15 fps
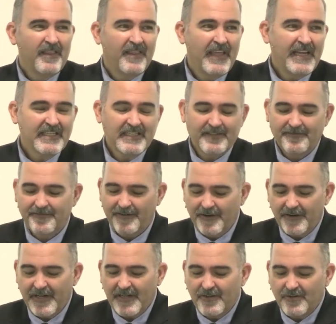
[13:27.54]
That's a
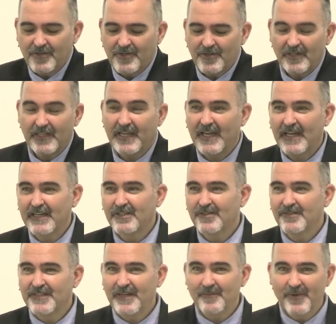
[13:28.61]
very unusual account
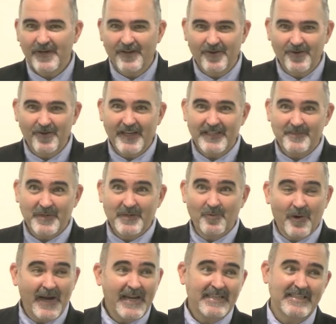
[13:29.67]
of someone who has been
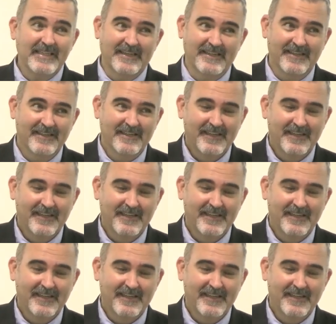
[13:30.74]
waiting.